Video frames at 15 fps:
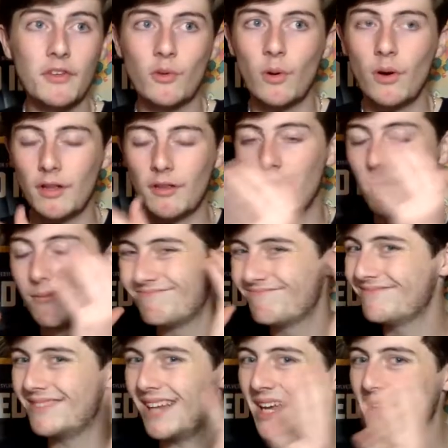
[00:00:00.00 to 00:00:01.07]
so I thought
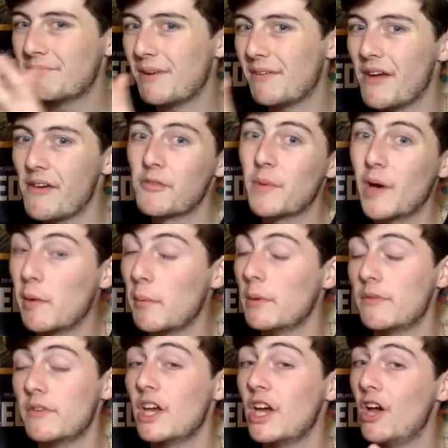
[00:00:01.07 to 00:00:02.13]
that my favourite Spider-Man
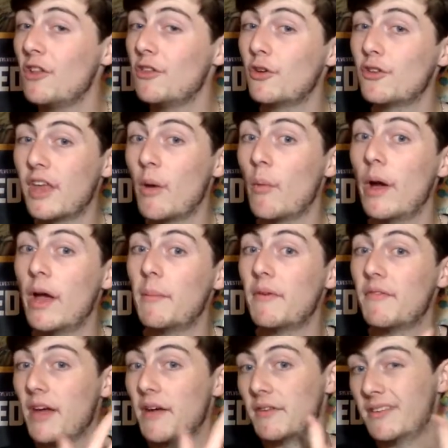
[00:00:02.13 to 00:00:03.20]
movie does outweigh my
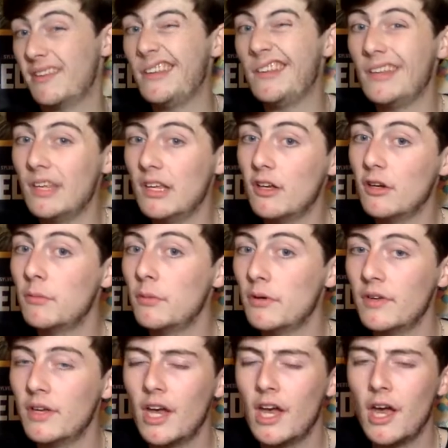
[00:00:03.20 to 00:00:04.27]
favourite DCEU movie.